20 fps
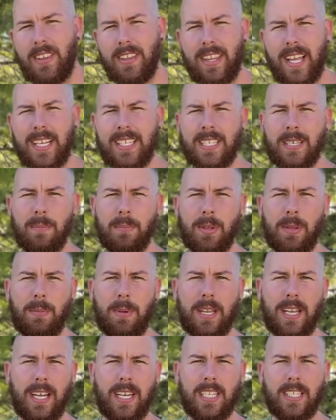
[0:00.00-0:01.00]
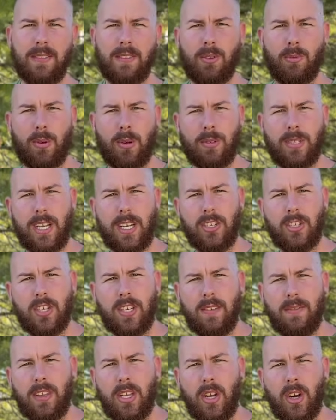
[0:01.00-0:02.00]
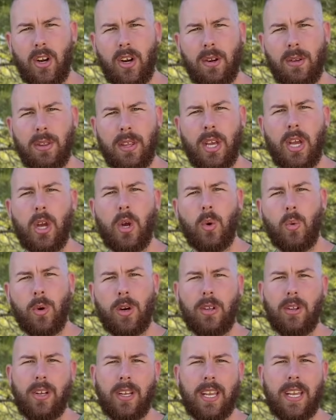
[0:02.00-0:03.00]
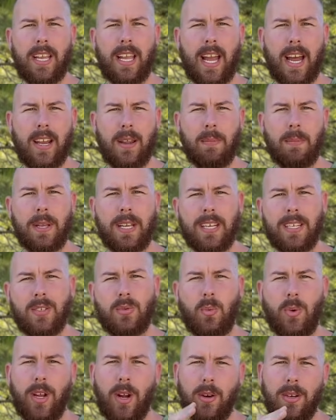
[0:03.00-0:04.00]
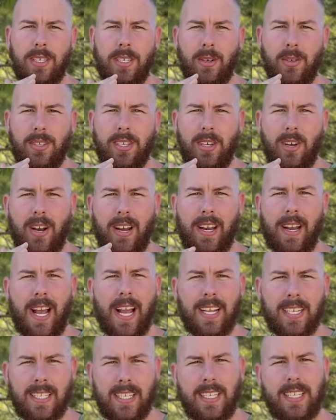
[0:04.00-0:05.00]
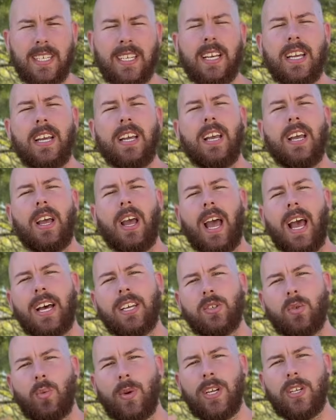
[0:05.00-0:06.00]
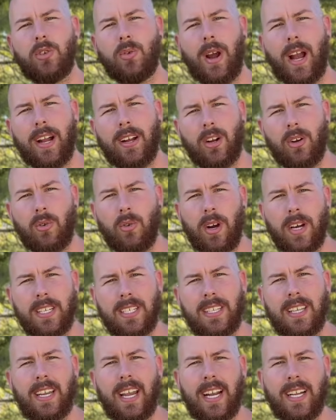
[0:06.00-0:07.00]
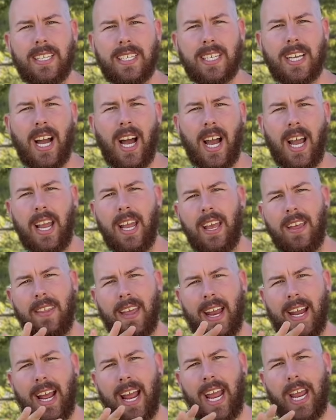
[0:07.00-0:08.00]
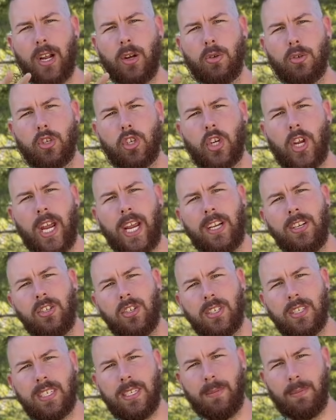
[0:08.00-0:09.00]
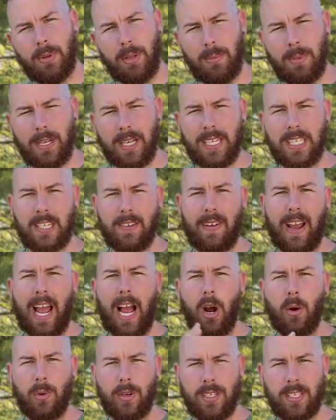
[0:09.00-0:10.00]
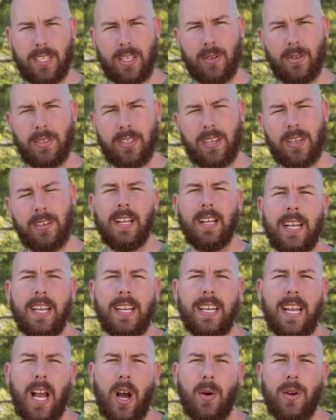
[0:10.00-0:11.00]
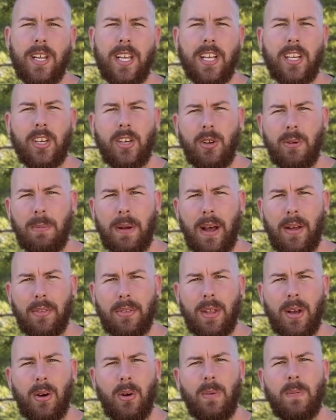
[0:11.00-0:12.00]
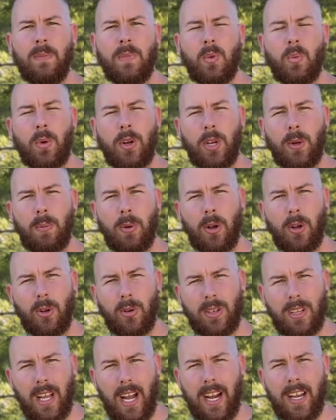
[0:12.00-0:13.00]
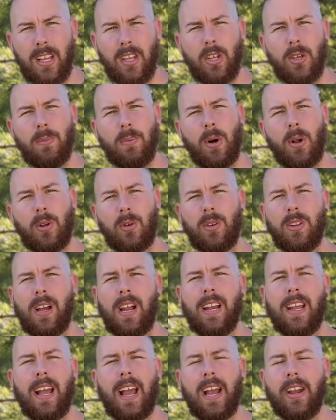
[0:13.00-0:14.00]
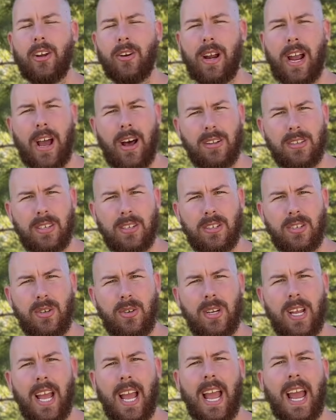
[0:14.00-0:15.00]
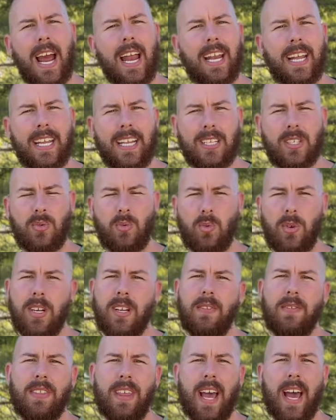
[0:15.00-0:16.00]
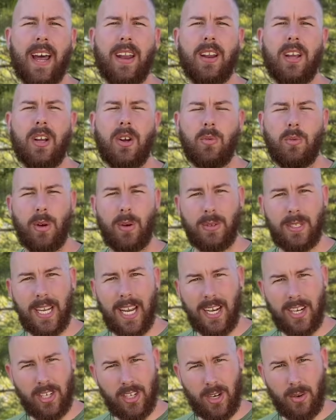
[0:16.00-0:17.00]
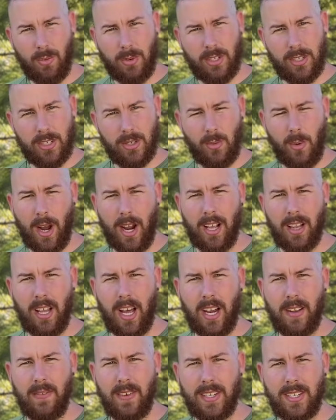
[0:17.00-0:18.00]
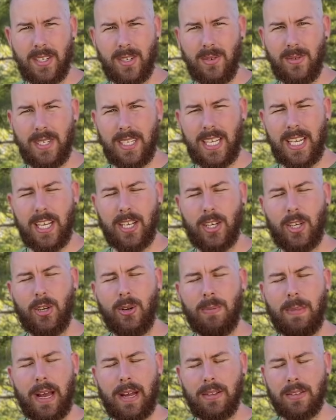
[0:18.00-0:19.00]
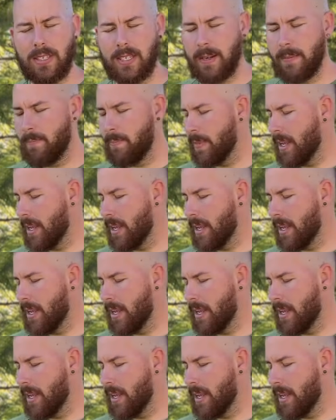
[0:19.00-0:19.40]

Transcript: That's simply because of the rotation of the Earth. We're looking at it because we are tilted on an axis. As we track across the night sky, that angle changes simply because of our tilt. Now an EQ mount though, when you polar align it, you polar align it at your altitude and it gets rid of that rotation, which is why a lot of us use EQ mounts.